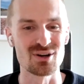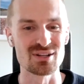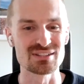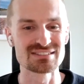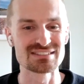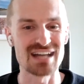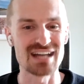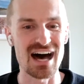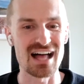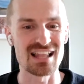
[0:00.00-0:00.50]
So
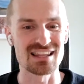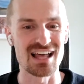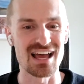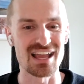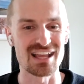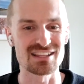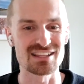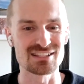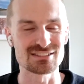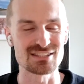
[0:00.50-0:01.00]
it's not
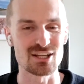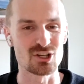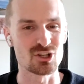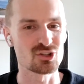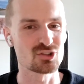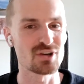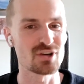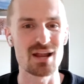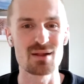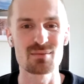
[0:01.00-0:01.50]
like this
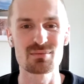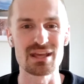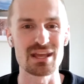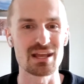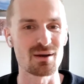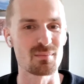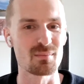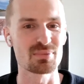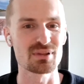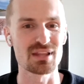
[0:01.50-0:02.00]

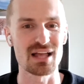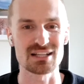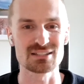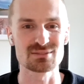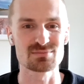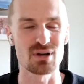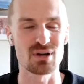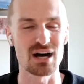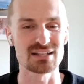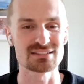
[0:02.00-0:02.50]
incredibly
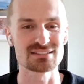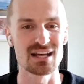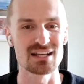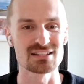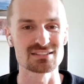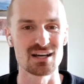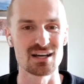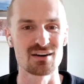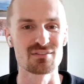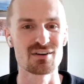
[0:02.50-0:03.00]
complex
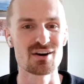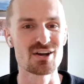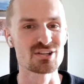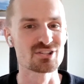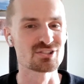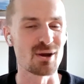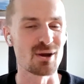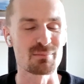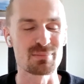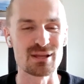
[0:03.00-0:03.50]
process of
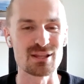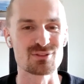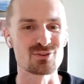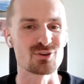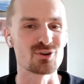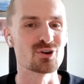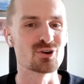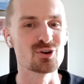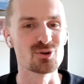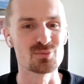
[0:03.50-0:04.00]
jumping
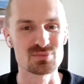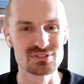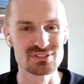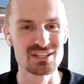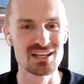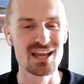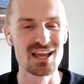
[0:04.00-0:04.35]
through hoops